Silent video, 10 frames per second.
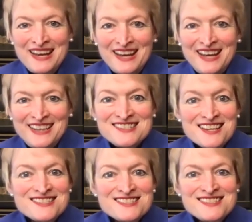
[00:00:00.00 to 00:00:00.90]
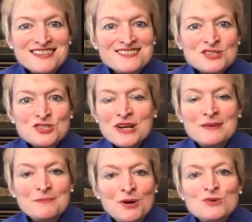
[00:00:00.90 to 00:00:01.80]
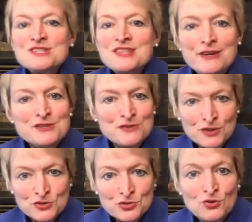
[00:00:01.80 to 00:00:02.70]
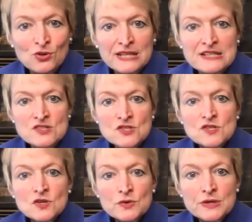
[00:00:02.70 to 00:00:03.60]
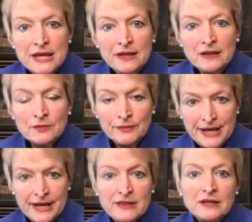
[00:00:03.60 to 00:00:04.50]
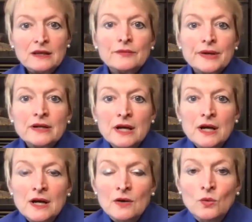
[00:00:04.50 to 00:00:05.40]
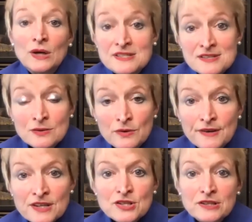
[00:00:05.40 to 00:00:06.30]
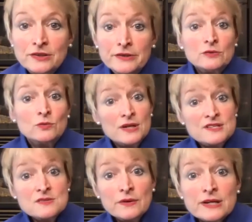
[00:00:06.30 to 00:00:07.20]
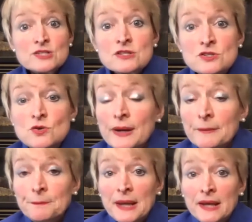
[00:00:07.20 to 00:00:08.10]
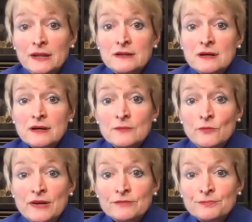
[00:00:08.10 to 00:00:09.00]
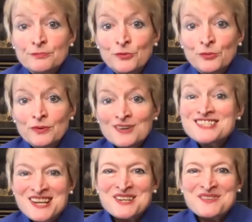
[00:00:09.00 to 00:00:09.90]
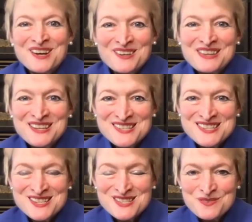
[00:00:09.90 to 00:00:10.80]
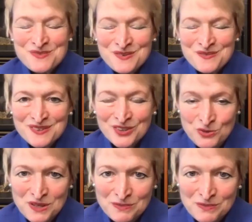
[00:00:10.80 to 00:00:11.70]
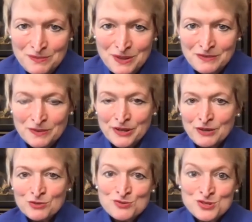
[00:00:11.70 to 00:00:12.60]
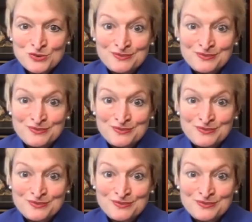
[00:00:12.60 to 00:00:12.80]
And it's not to try to impose layers of control. It's just to create a reality around what is it that we've actually learned? What is it we're actually doing? And we're excited about it. I think it could be a bit of a breakthrough. So